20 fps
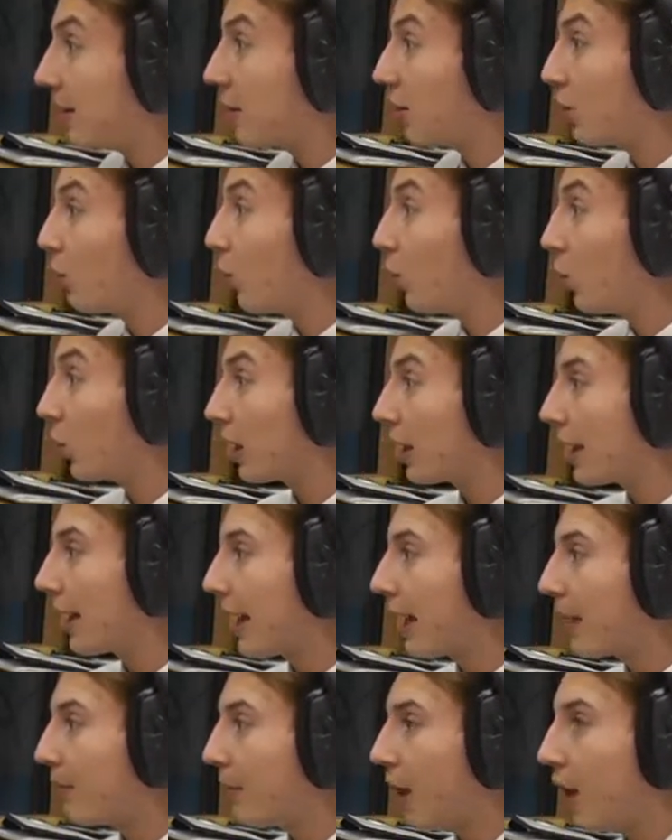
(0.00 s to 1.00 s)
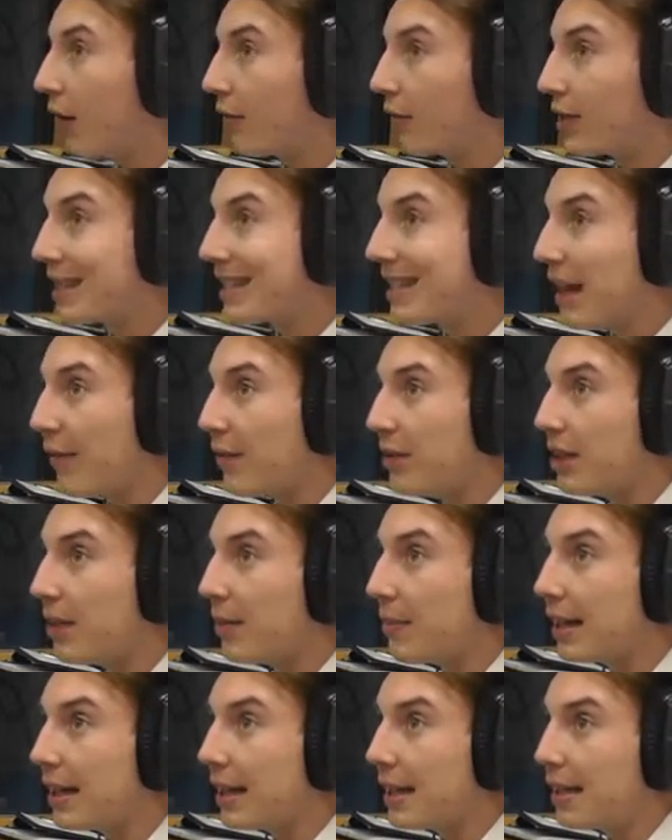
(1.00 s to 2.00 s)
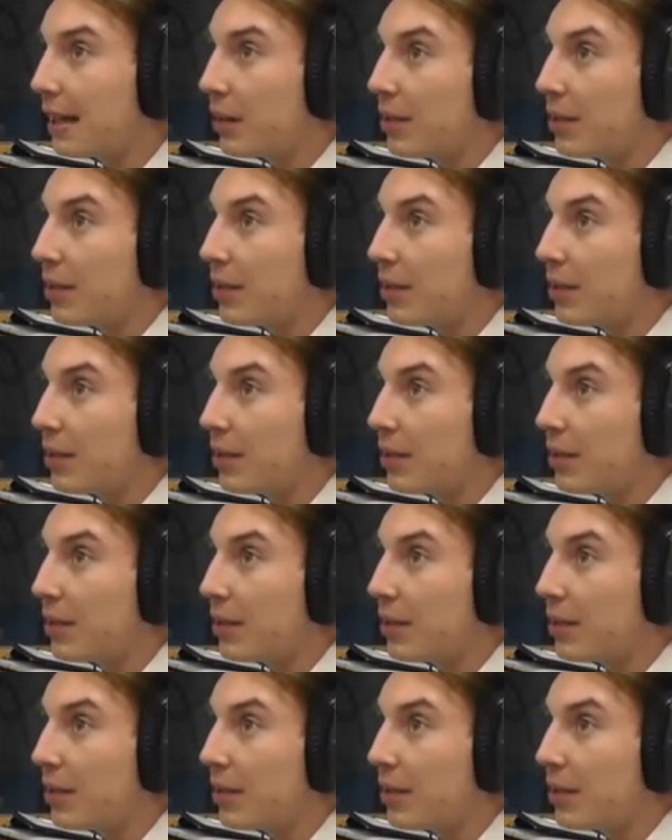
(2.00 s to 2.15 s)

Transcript: a two all game after 70 minutes.